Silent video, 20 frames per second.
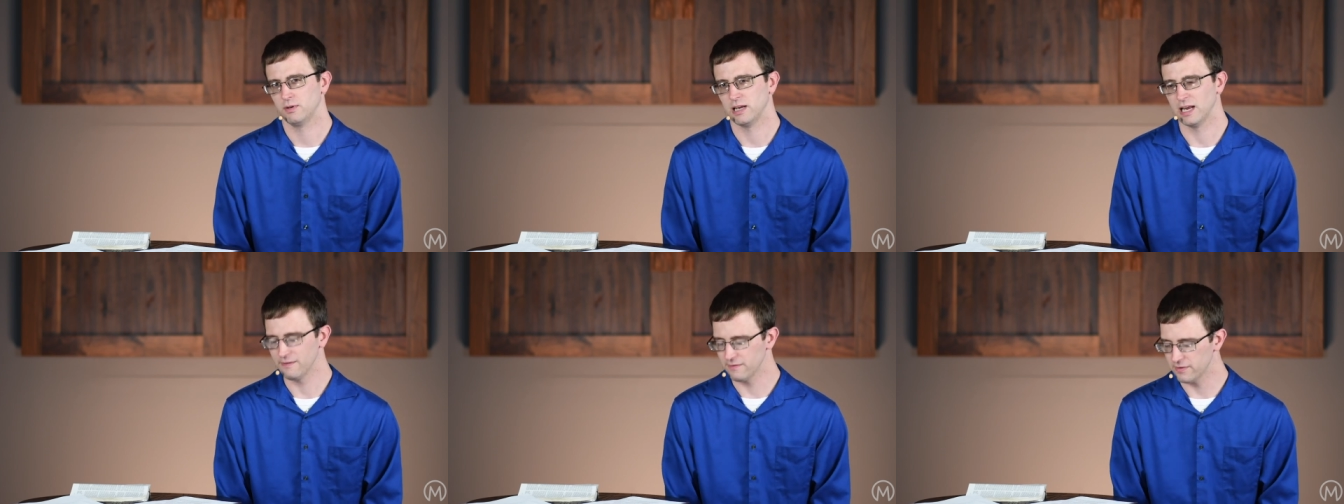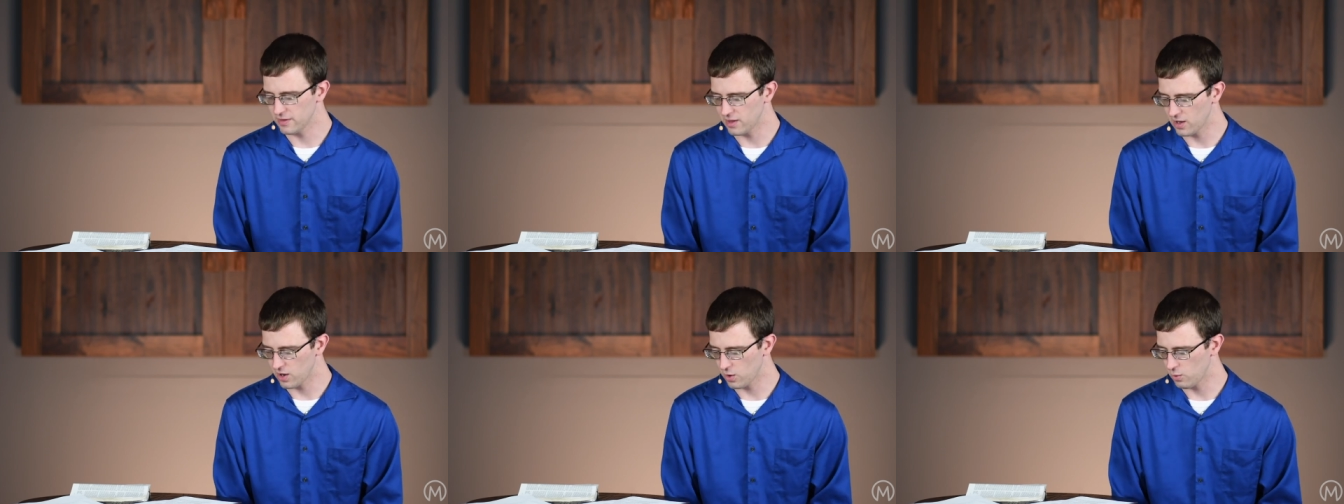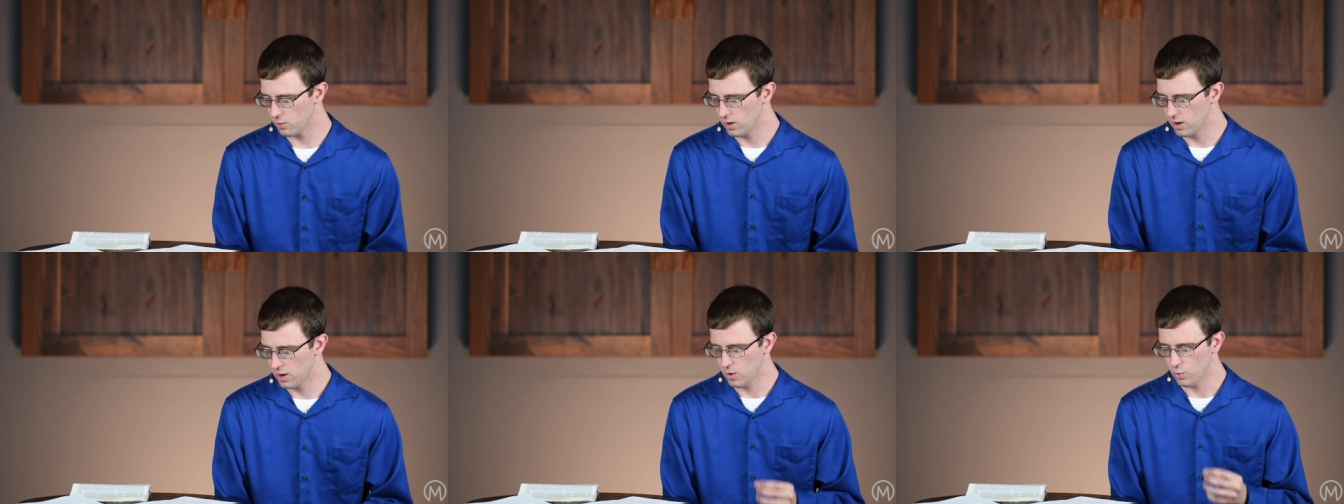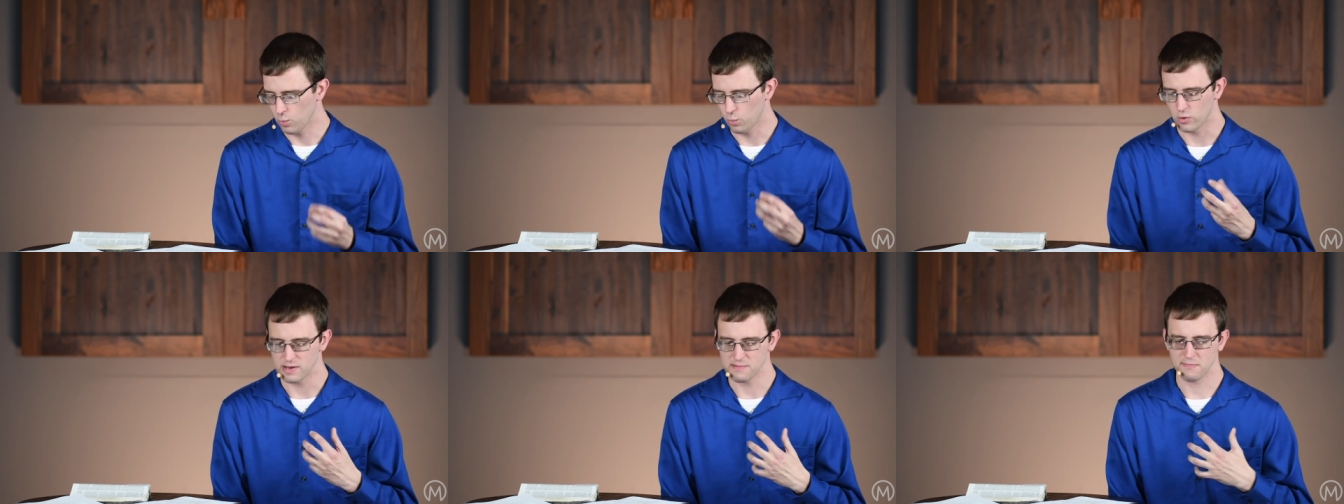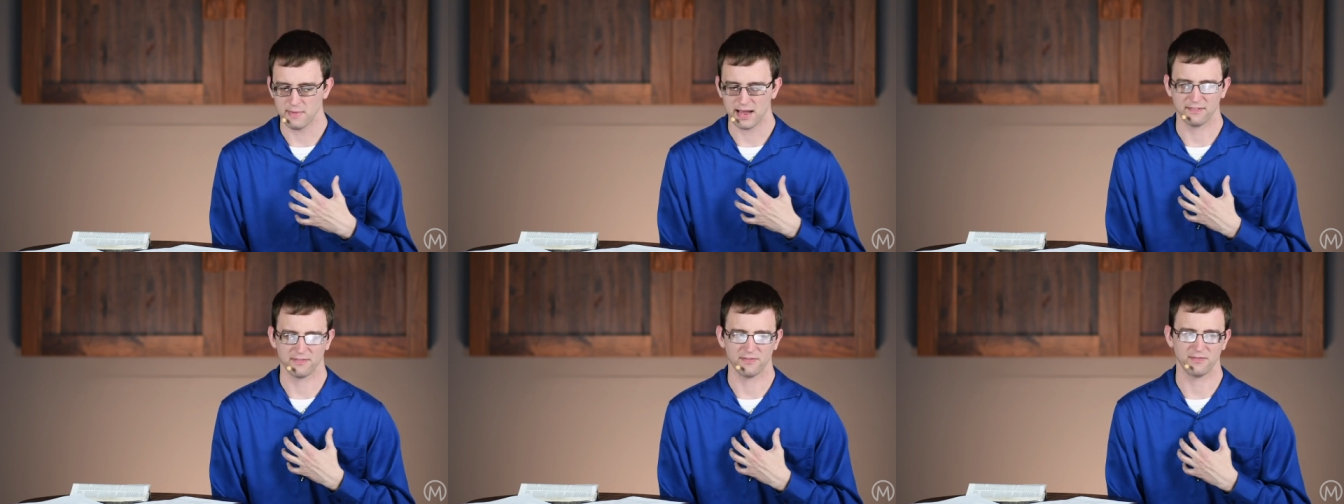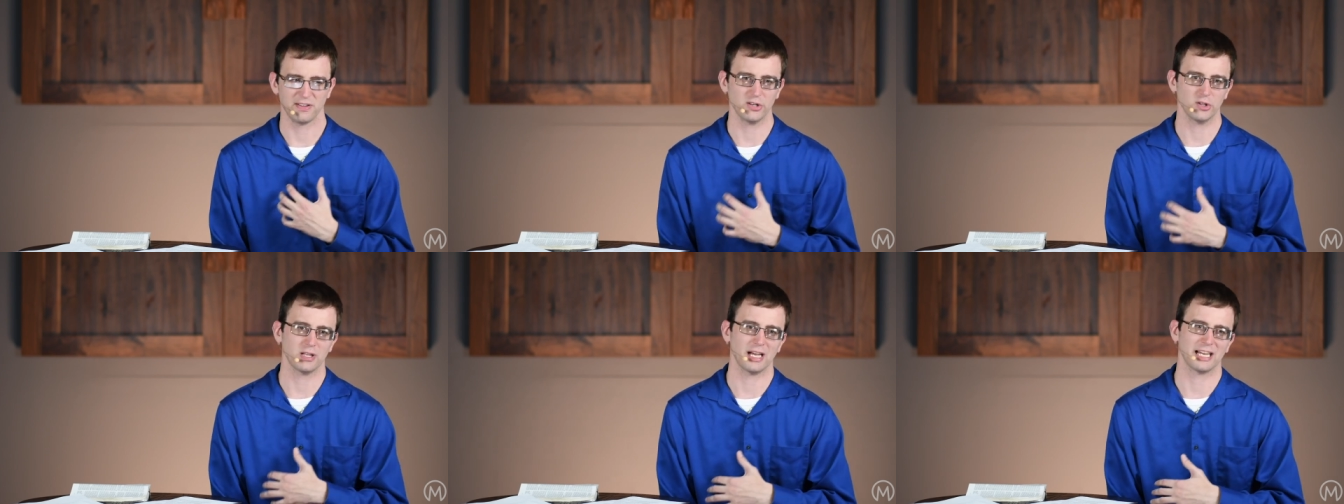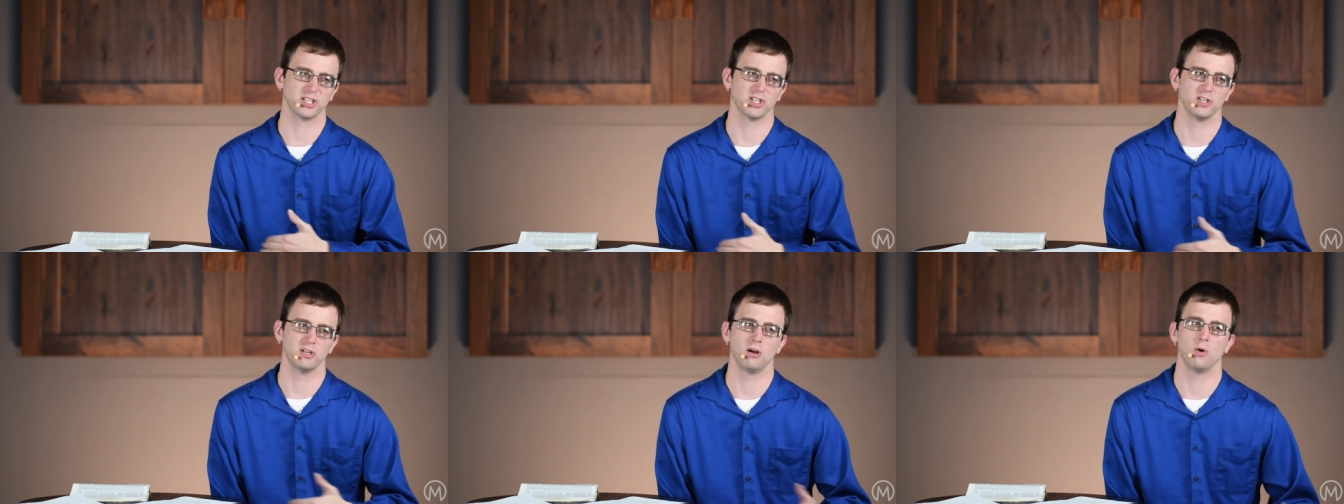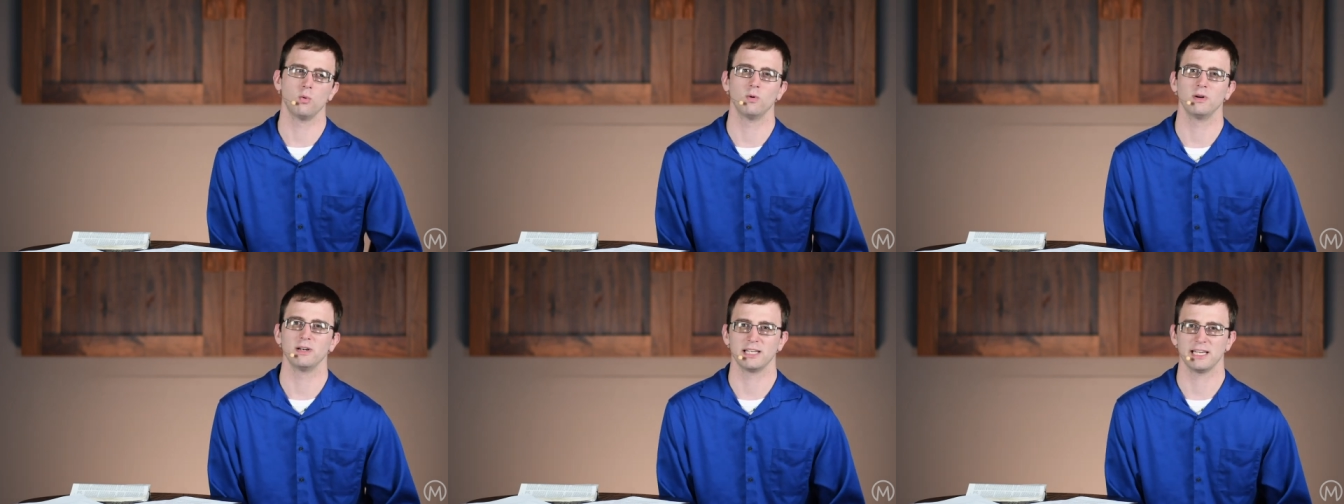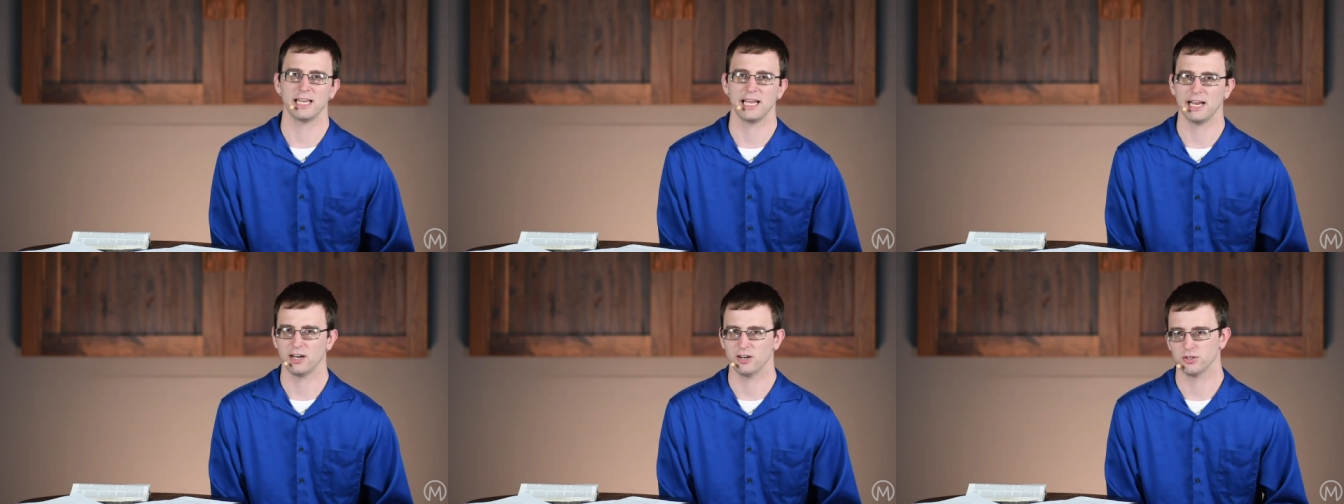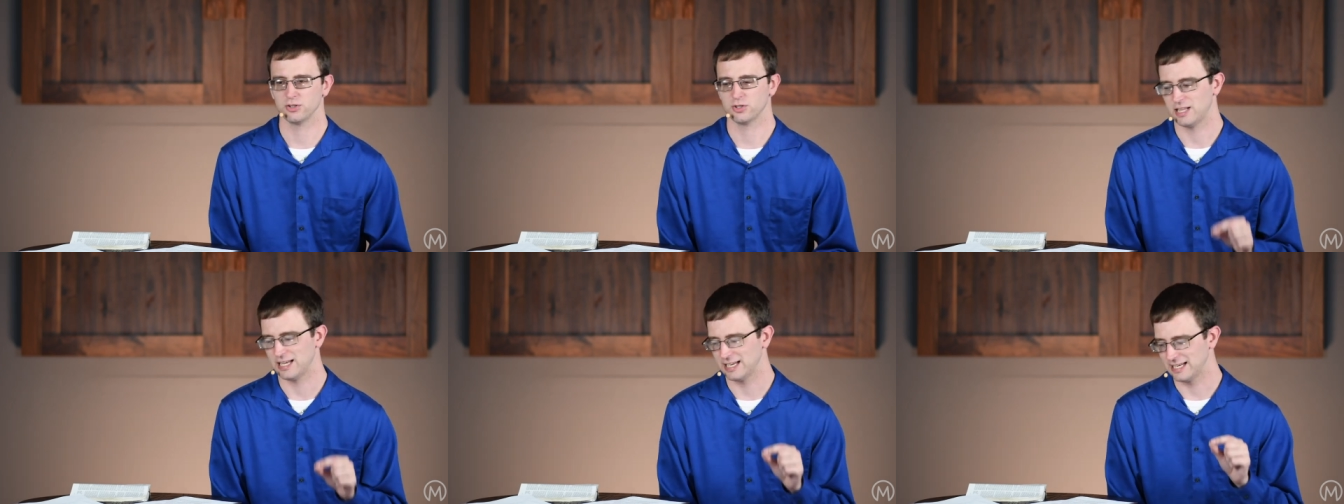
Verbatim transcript: even though we may feel like no one cares,